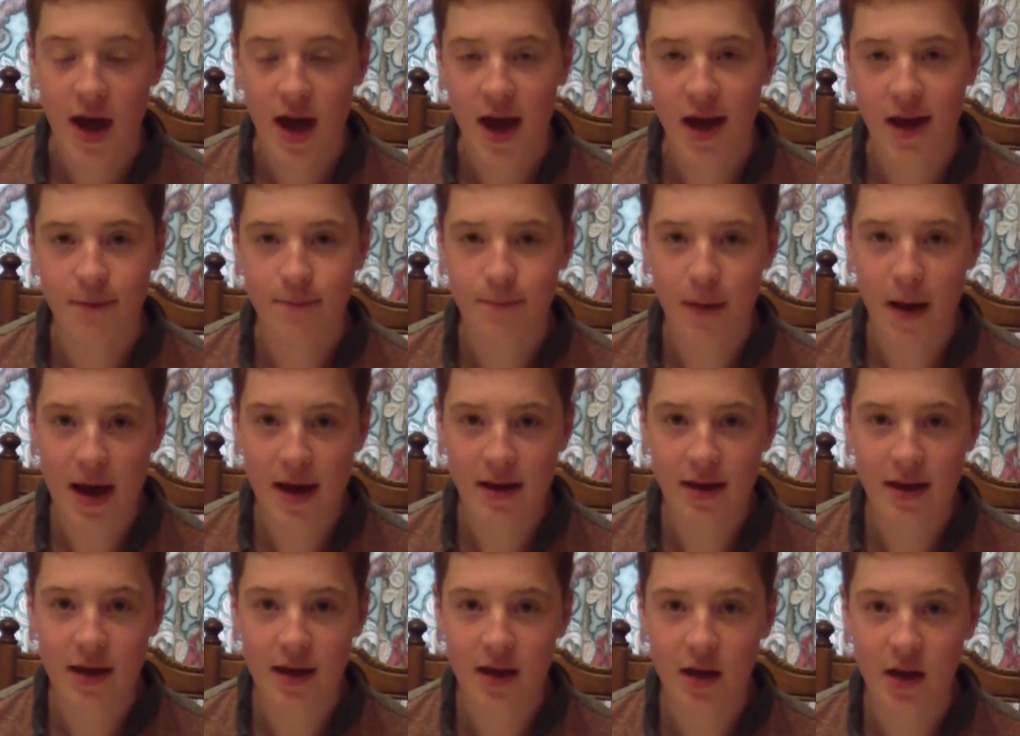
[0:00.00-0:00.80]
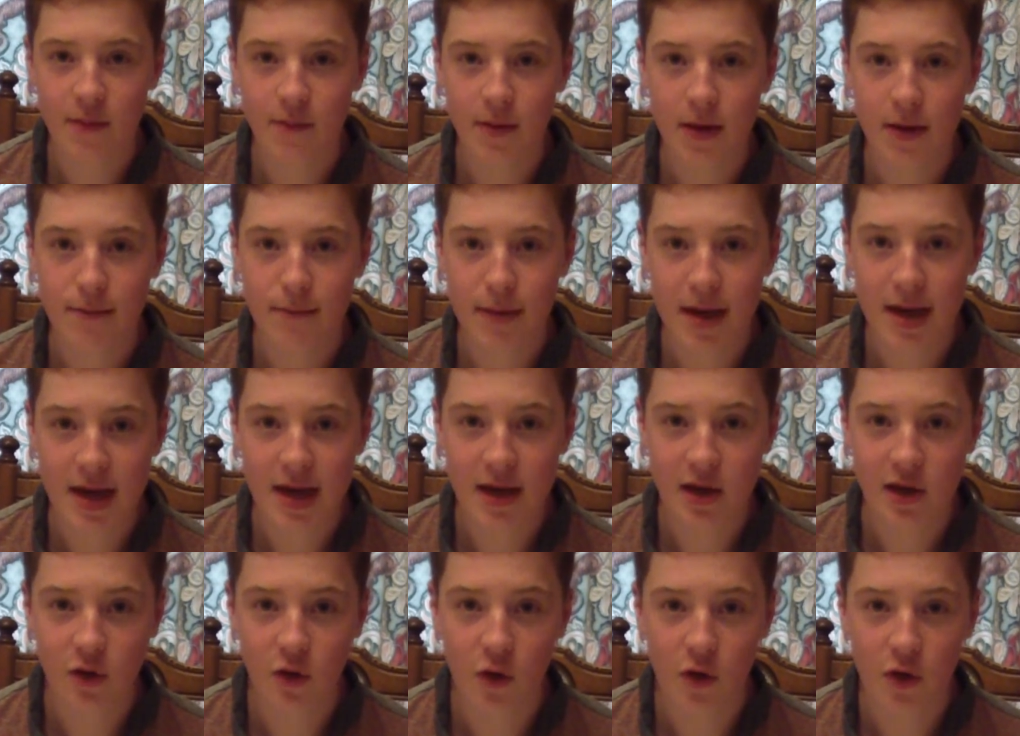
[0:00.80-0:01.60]
it's basically going to be
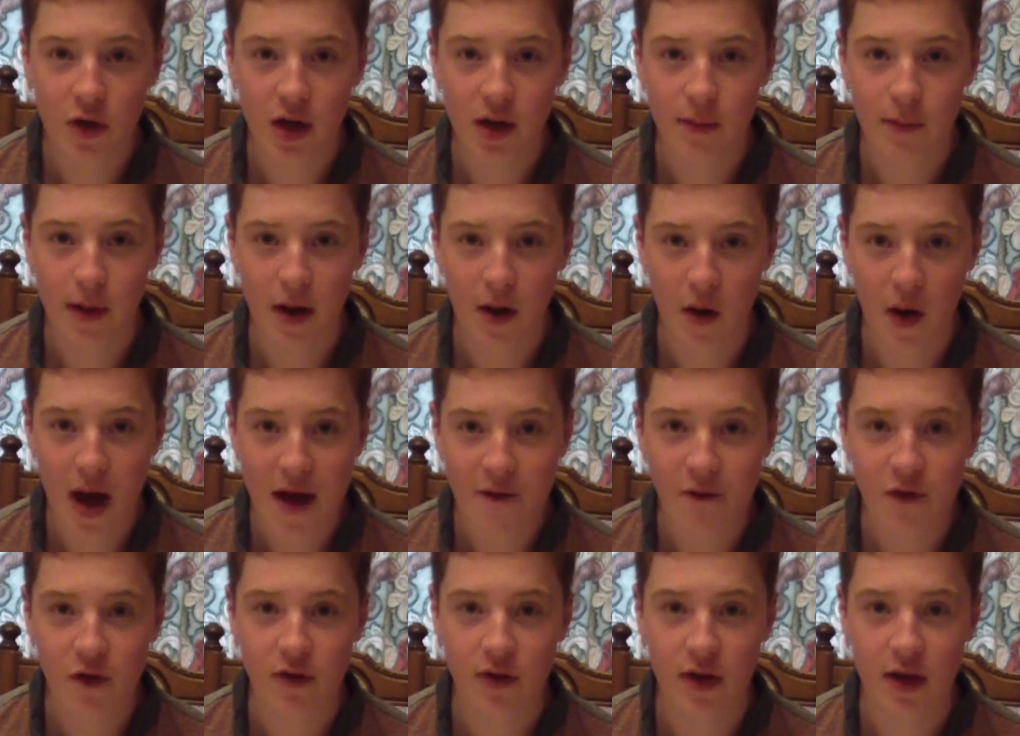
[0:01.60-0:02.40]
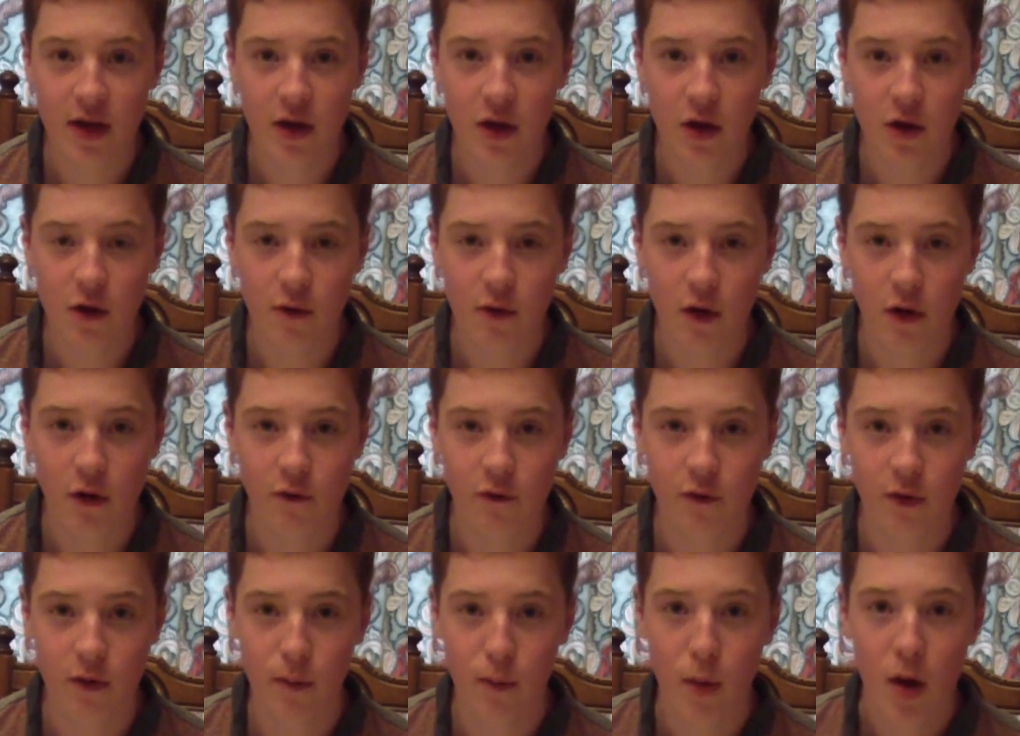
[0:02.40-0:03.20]
me talking about everything
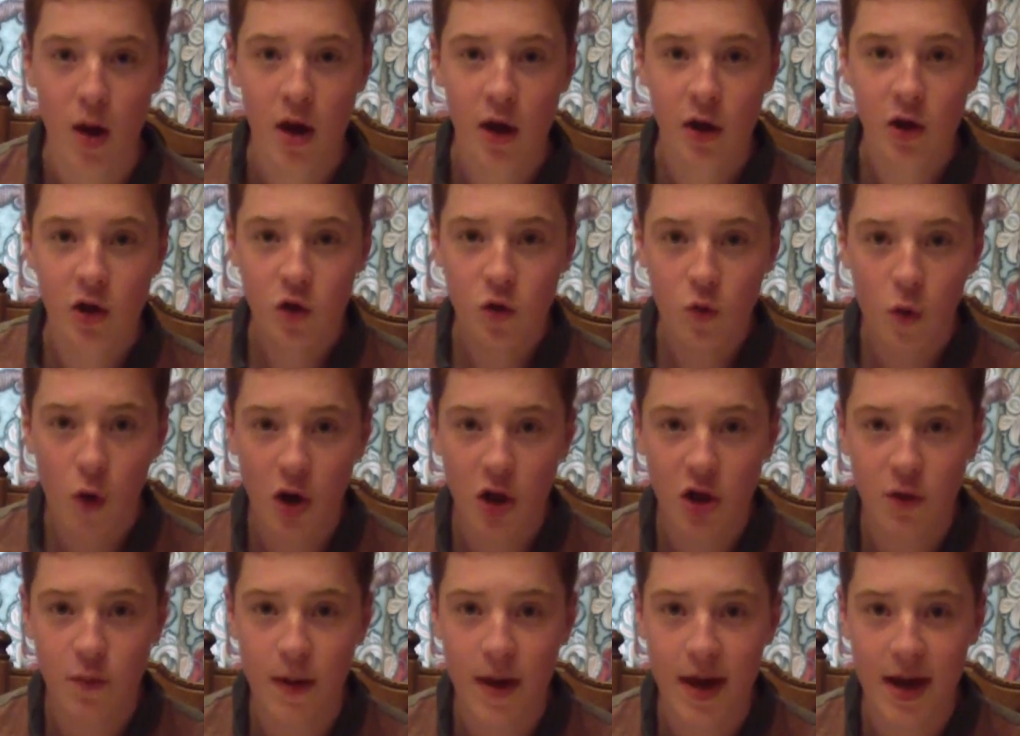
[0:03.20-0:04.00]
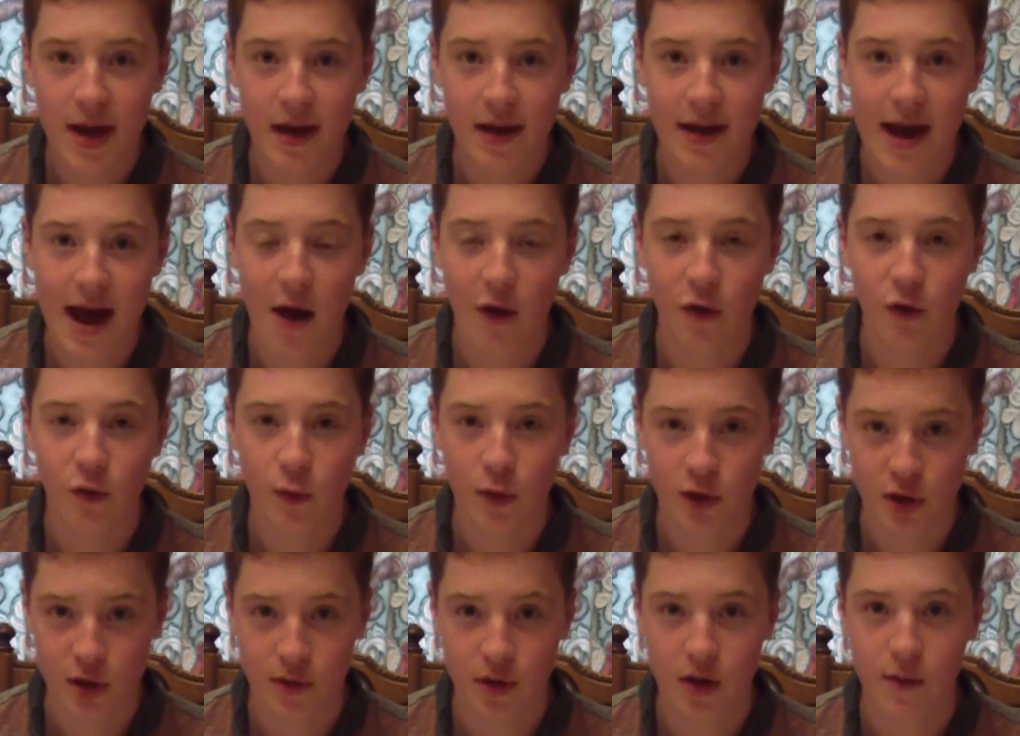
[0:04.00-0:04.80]
Euros, from squads being announced,
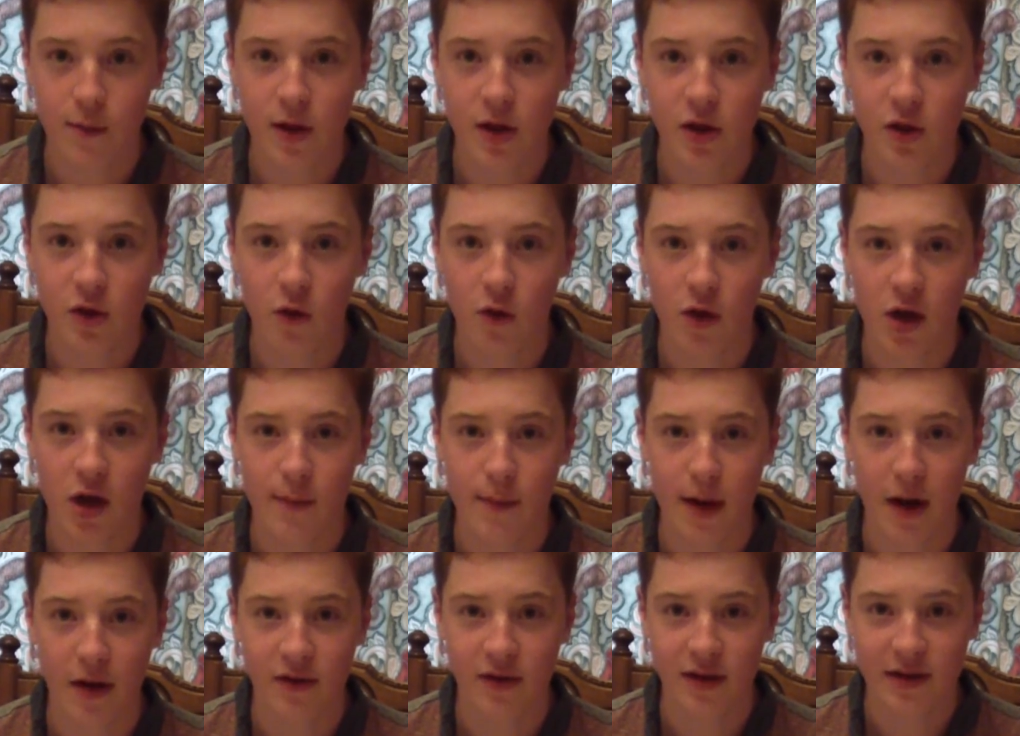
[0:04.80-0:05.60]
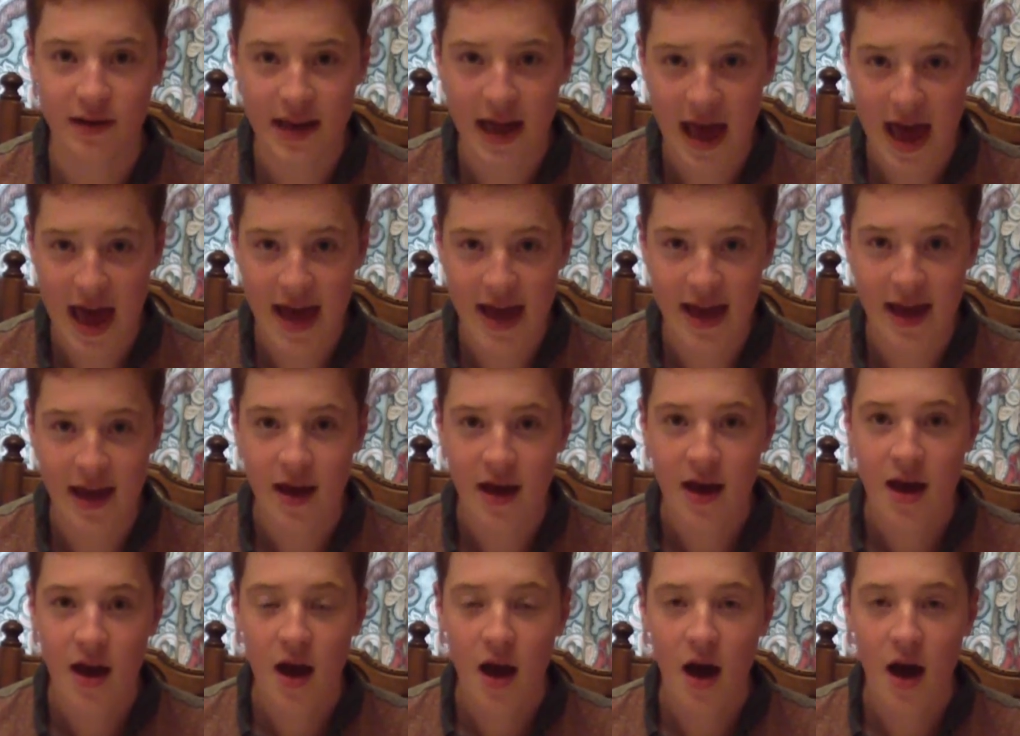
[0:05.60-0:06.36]
which I'm going to be talking about today.